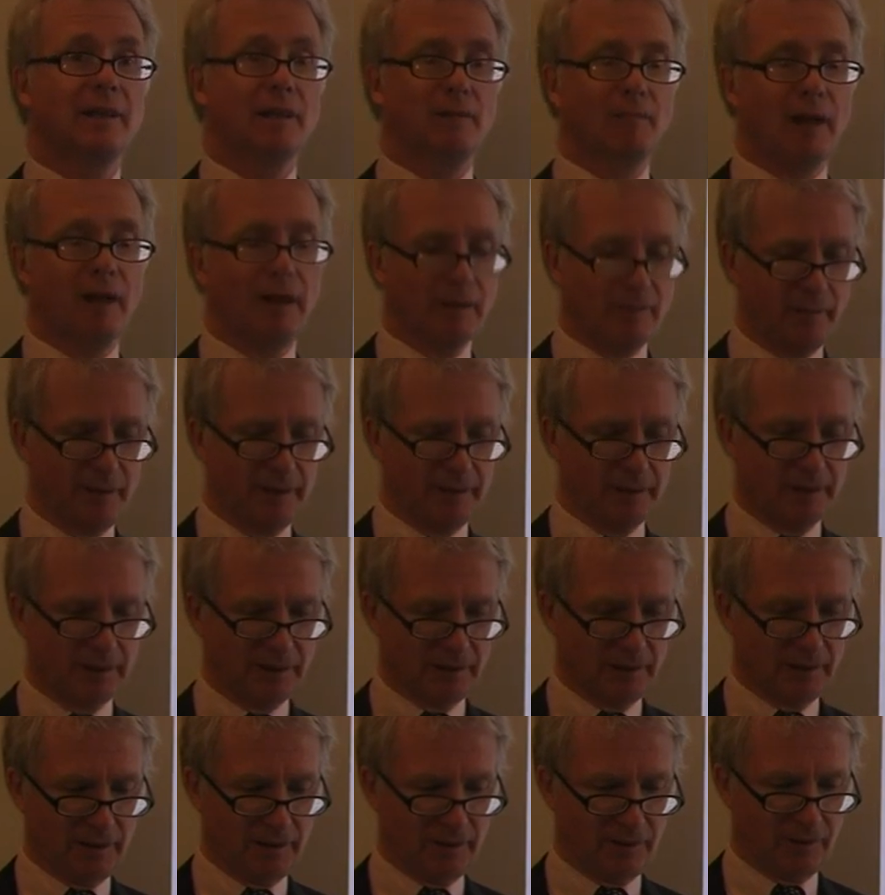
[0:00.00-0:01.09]

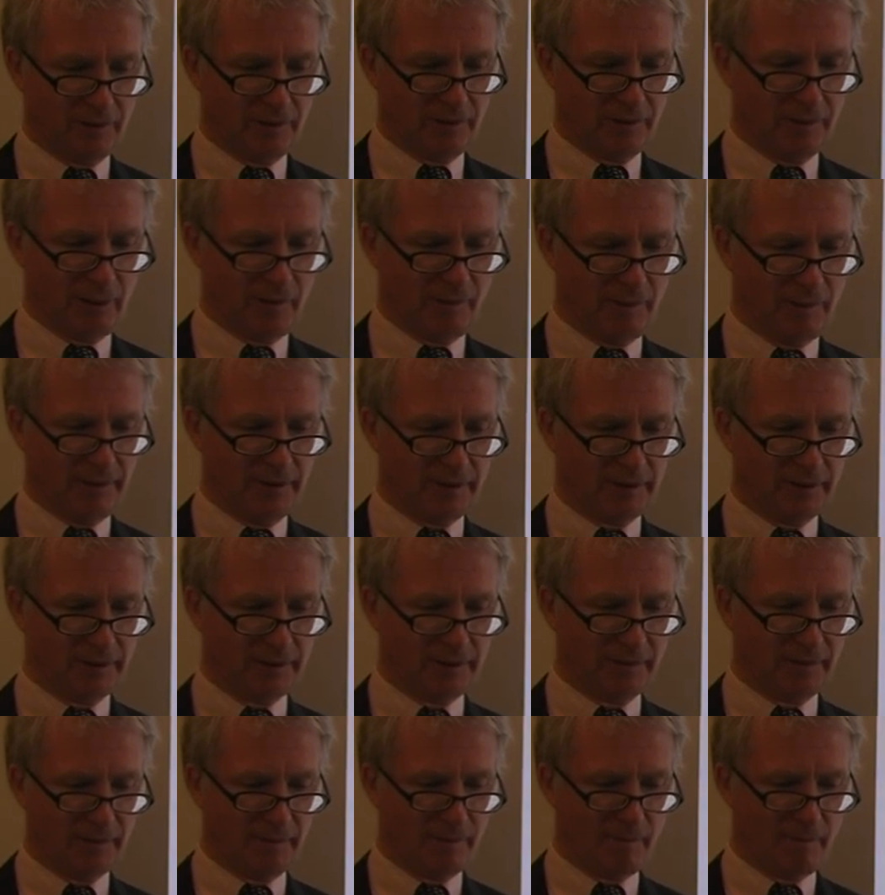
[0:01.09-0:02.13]
Commandments on 2 tablets.